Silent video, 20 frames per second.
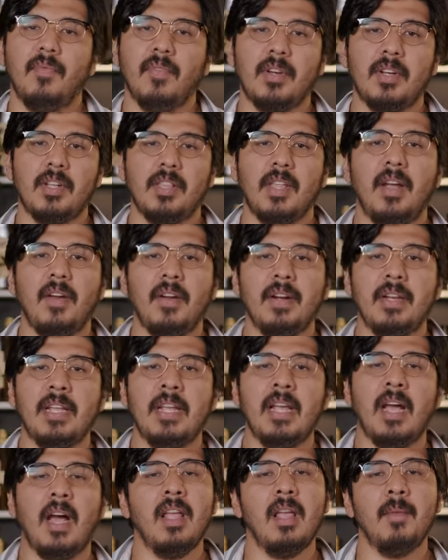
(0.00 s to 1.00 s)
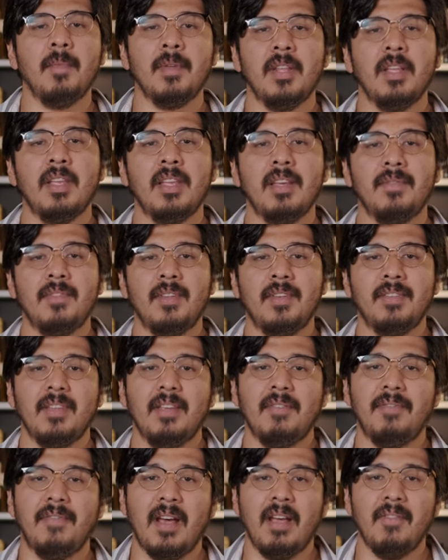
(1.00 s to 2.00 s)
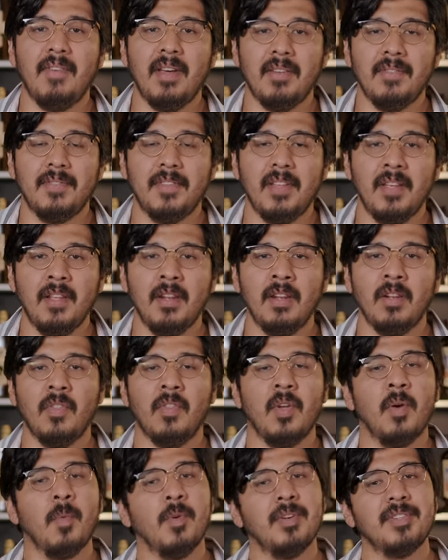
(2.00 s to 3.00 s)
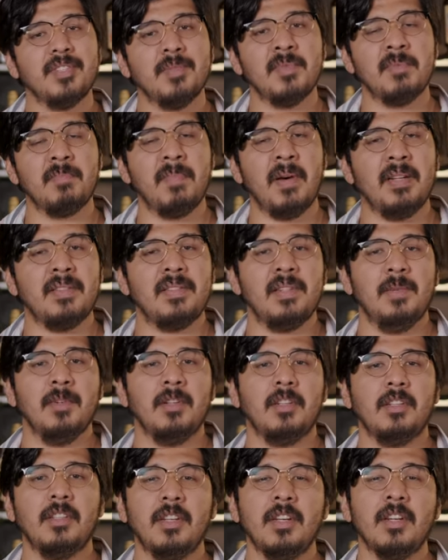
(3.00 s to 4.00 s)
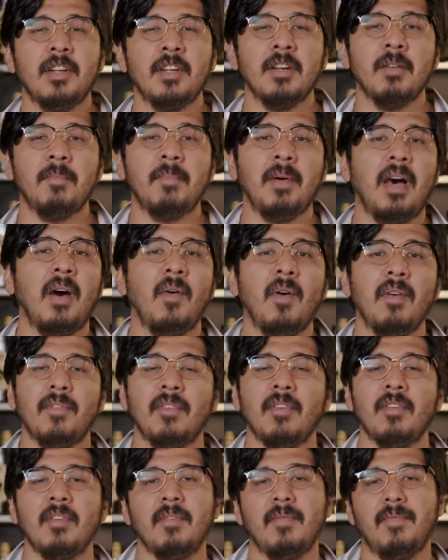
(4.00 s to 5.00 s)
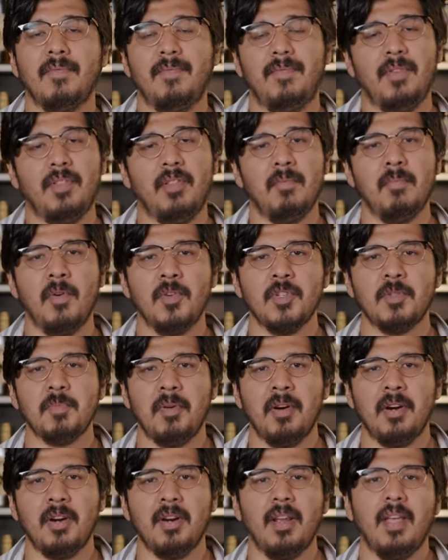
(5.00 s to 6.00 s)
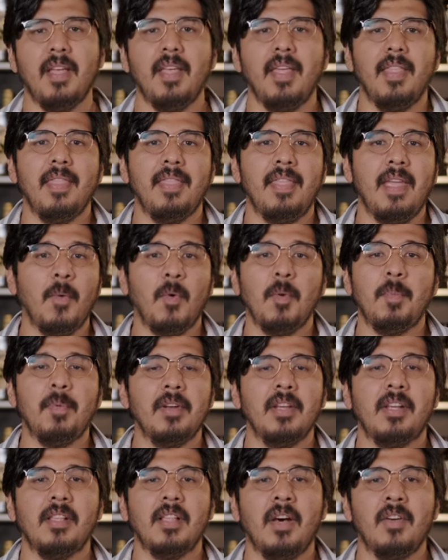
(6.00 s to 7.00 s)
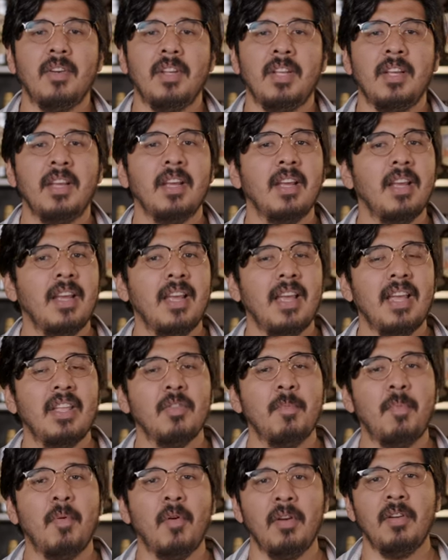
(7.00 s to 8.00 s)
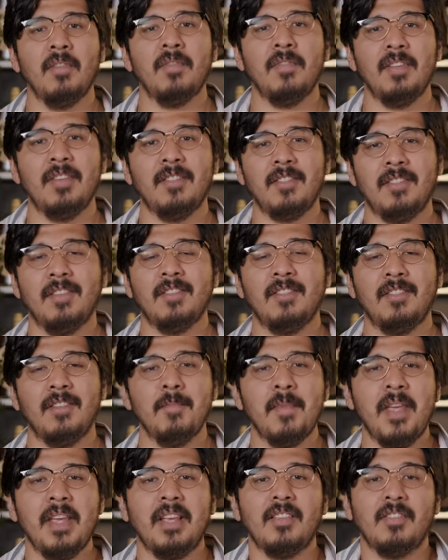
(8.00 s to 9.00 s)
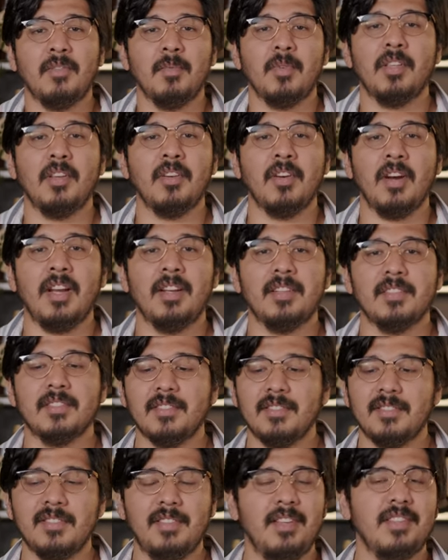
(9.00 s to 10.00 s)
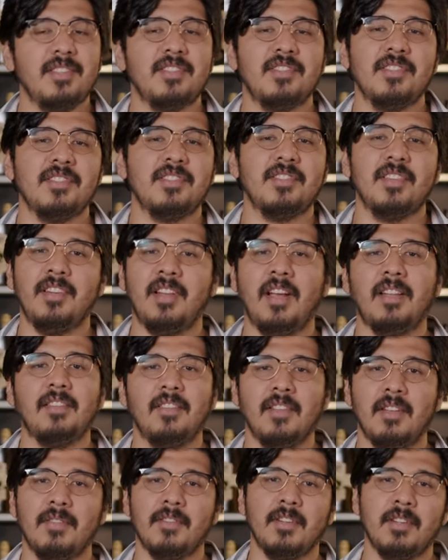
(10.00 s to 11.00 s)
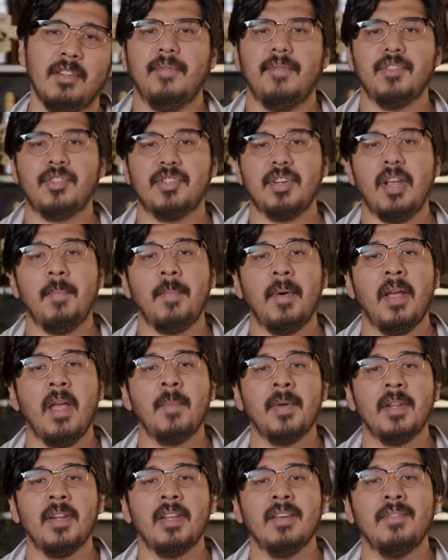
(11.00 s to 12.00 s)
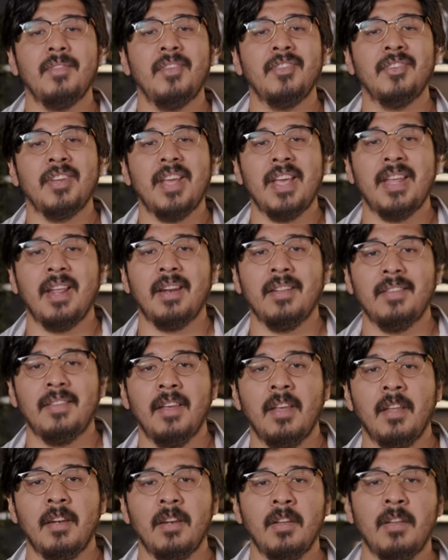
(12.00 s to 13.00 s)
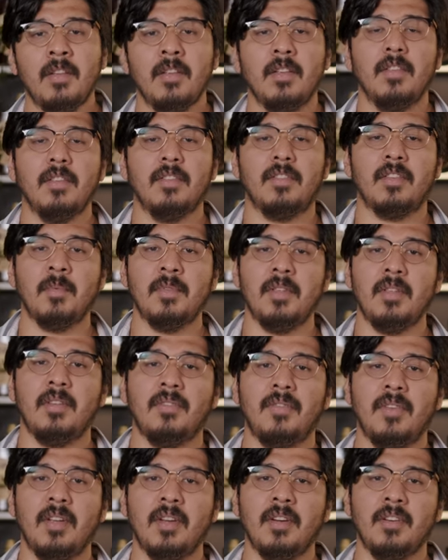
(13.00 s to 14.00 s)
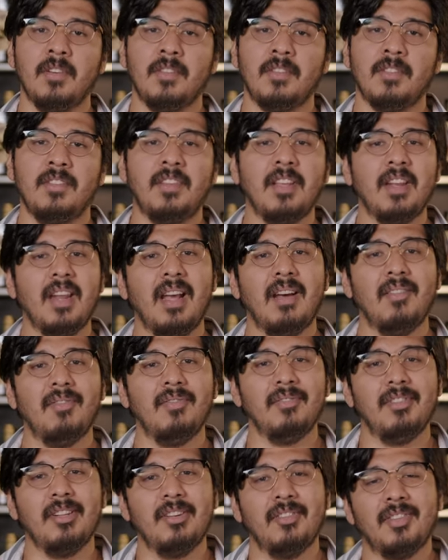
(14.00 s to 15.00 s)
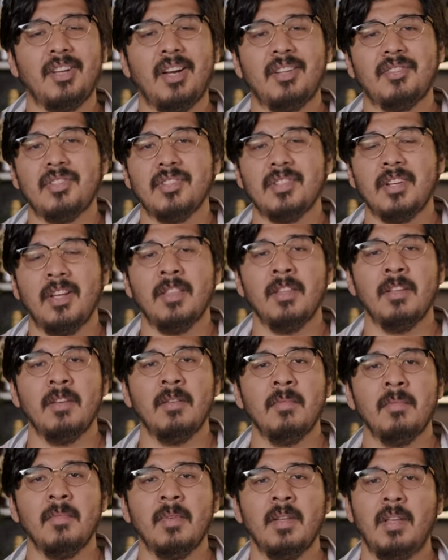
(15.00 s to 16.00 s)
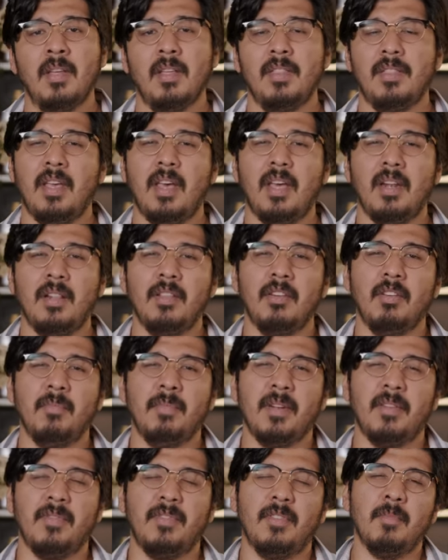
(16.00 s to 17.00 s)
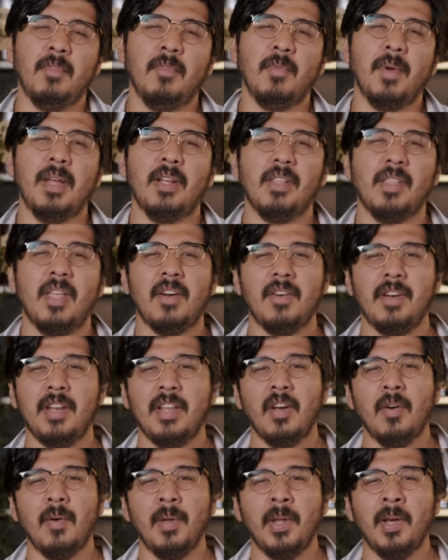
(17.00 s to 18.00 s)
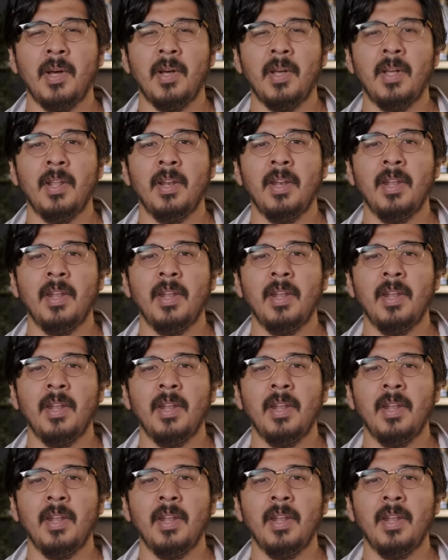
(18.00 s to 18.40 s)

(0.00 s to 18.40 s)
For clarity, I am gonna give this a five out of 10. There were some spots that were clear. However, for the most part, they were pretty cloudy and the point of this is to make some clear ice. This just did not deliver. For shape, I am gonna give this an 8 out of 10. Some of these spheres did have little notches on them. They had a little bit of some irregularity going on.